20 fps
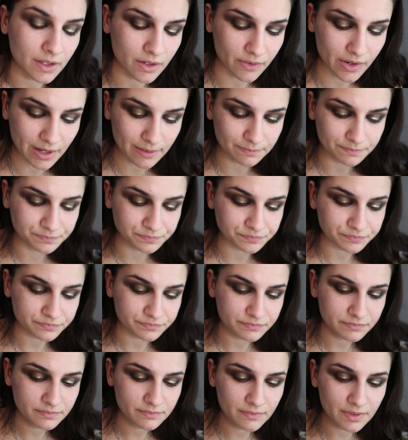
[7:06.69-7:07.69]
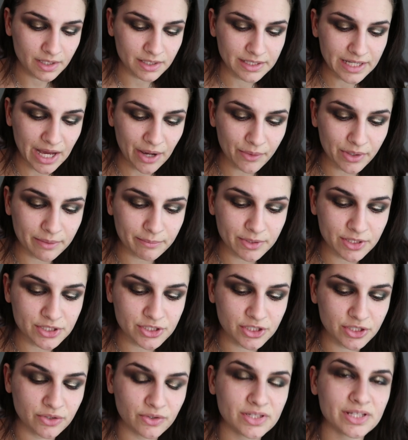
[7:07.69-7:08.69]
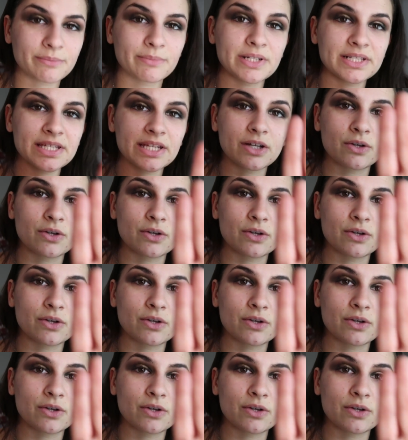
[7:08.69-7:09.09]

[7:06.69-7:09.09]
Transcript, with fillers: Okay, now what I'm gonna do is I'm gonna